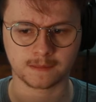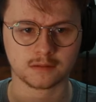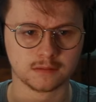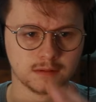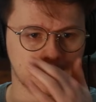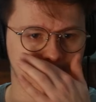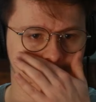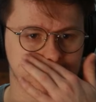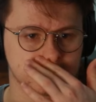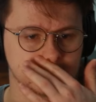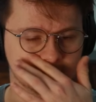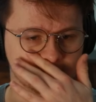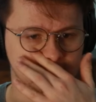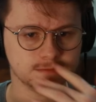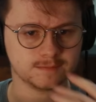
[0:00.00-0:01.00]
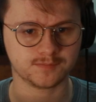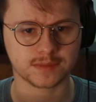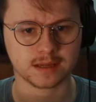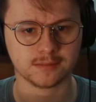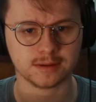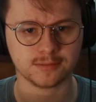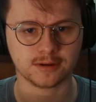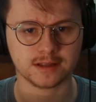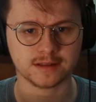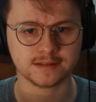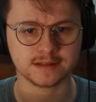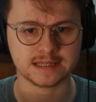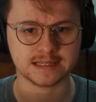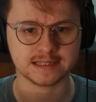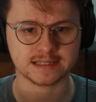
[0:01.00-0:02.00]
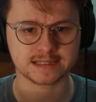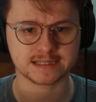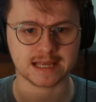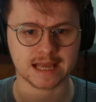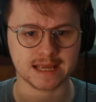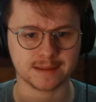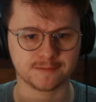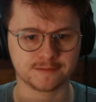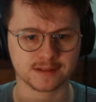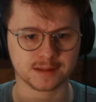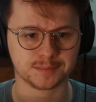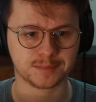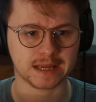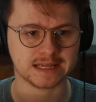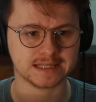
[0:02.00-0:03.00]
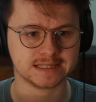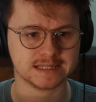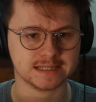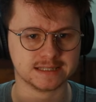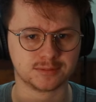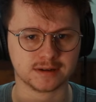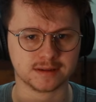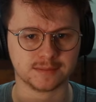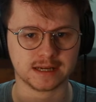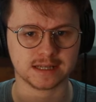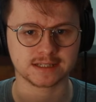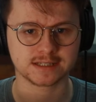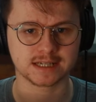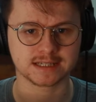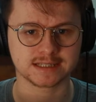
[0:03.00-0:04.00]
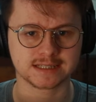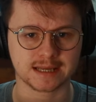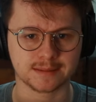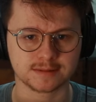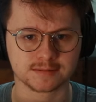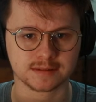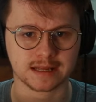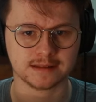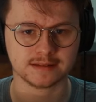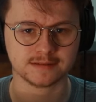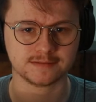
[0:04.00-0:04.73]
Right, cool. And we want the same for the basses pretty much, except without the